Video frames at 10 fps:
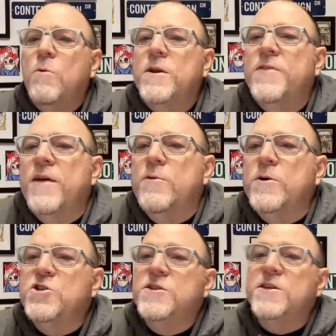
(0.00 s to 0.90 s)
out one of the other
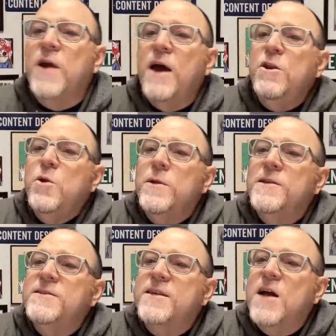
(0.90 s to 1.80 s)
questions here. How do you
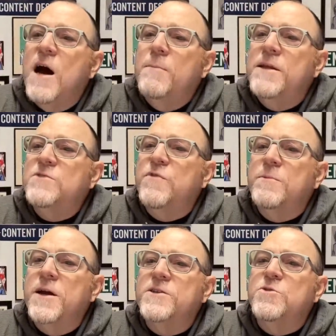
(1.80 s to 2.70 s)
elicit comments from
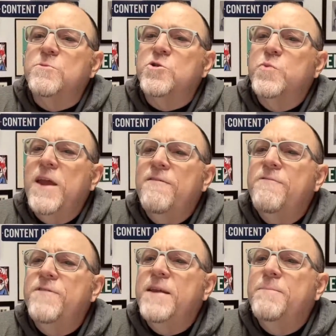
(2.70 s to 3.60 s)
customers? We have a
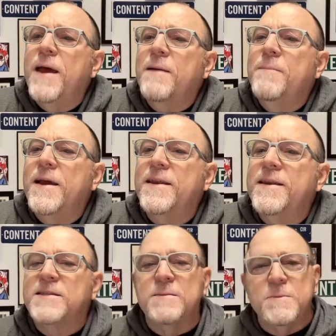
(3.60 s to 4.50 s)
feedback
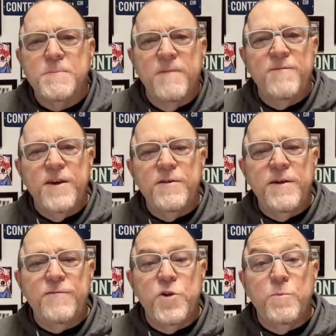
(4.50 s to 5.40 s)
mechanisms, but
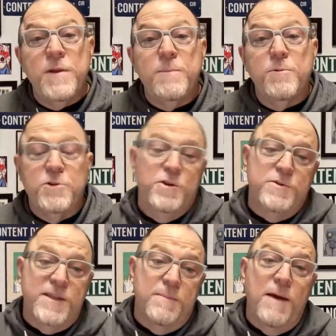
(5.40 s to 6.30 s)
very few people use
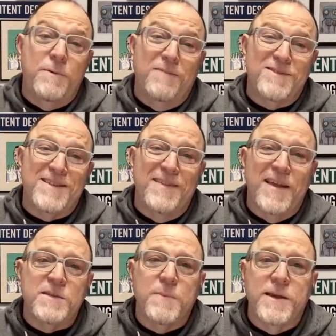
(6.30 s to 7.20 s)
them. I would have to say
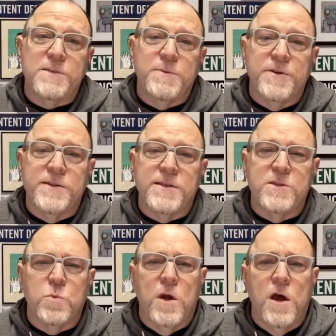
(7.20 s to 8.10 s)
that's my experience as
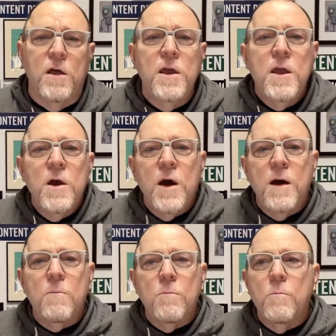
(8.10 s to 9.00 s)
well.
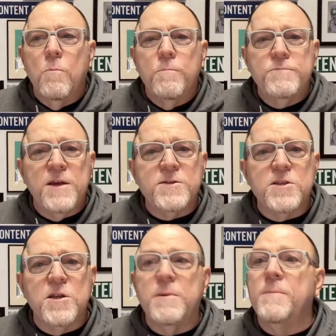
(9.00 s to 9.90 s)
Tell us a
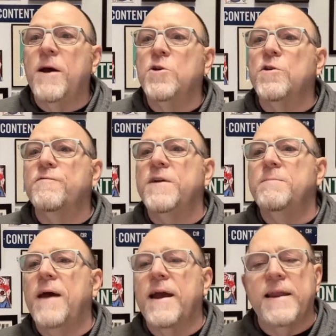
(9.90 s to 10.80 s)
little bit about your
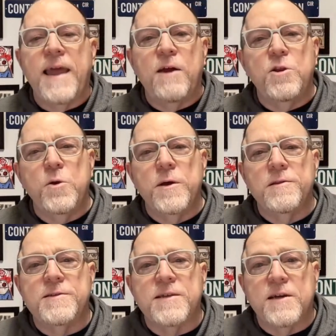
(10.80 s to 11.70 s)
feedback and how do you elicit